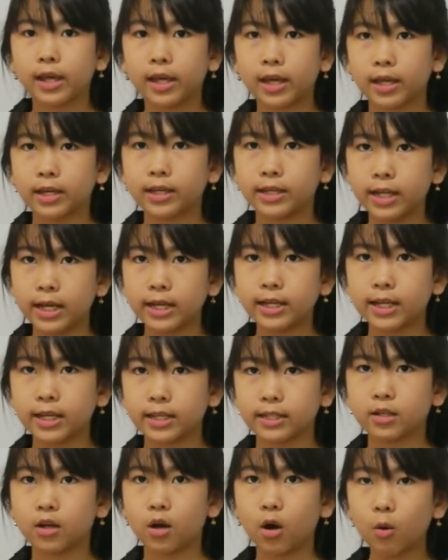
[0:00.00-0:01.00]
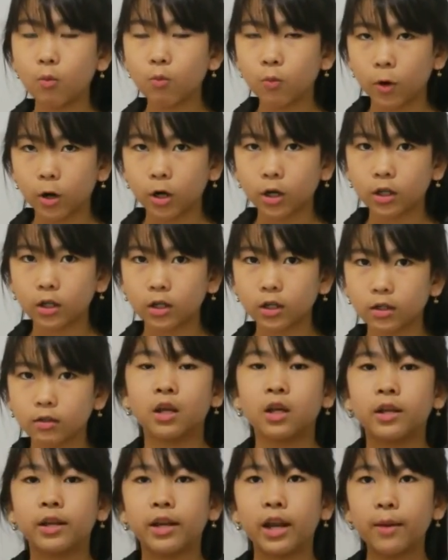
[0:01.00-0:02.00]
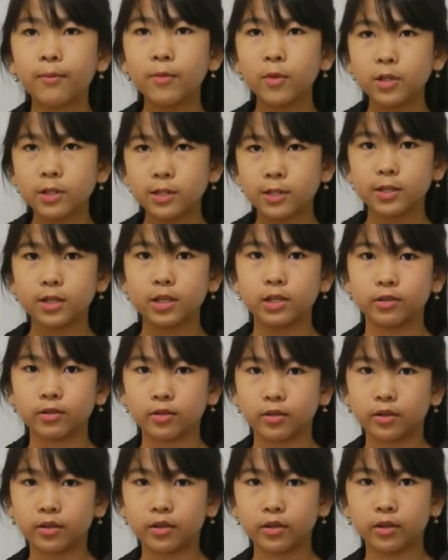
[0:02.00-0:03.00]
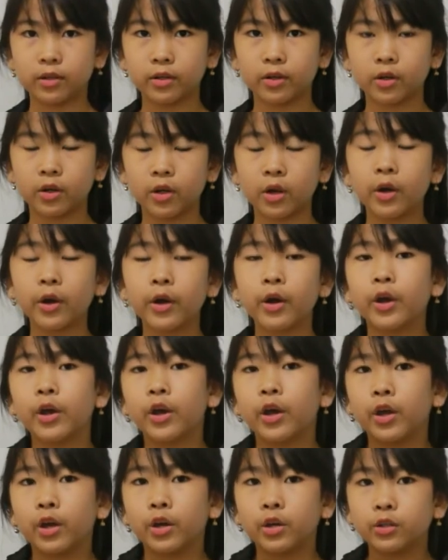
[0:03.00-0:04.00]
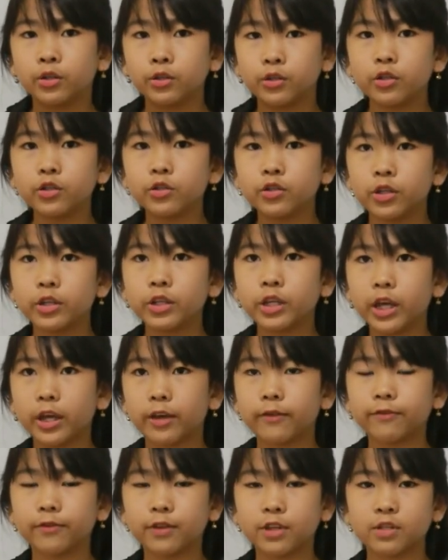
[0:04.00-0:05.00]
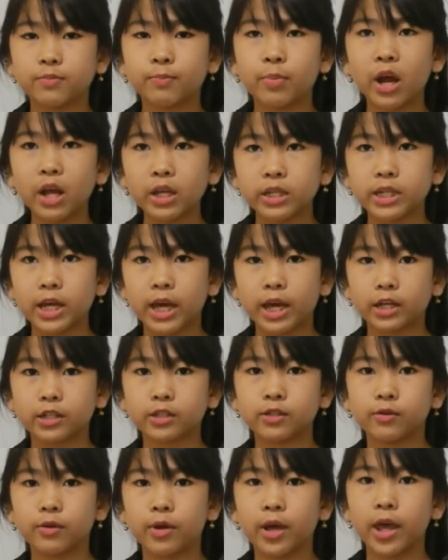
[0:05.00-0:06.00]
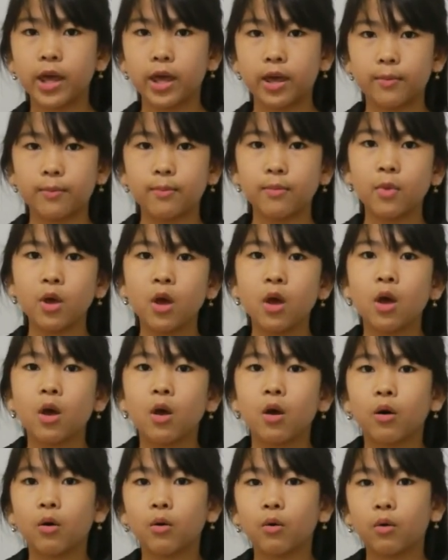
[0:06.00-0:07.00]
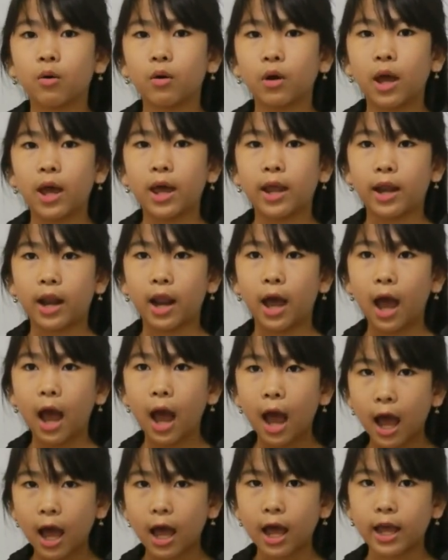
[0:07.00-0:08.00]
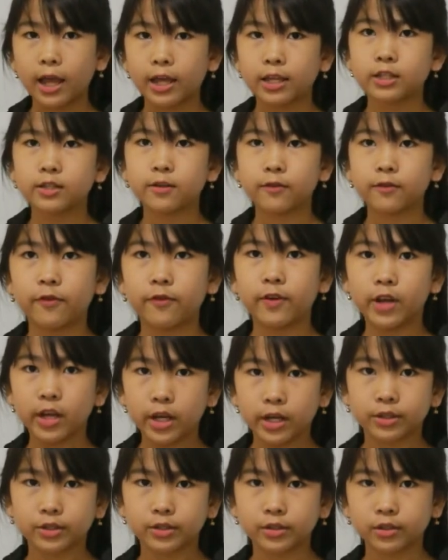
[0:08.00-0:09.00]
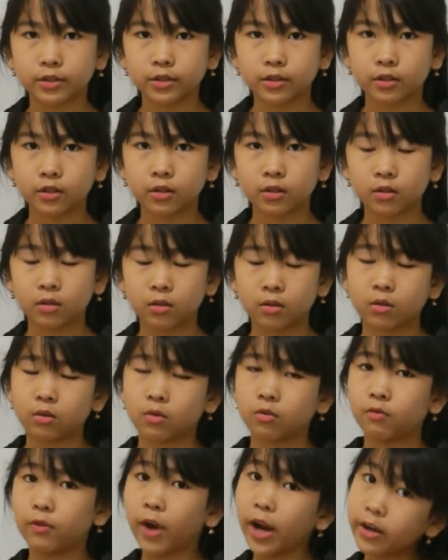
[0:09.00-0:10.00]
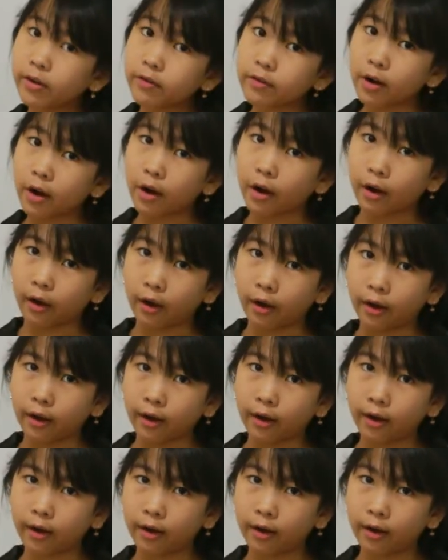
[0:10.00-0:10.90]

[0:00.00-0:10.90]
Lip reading: He did his homework. Number 2. You should give this project to him and I finish. Right or wrong?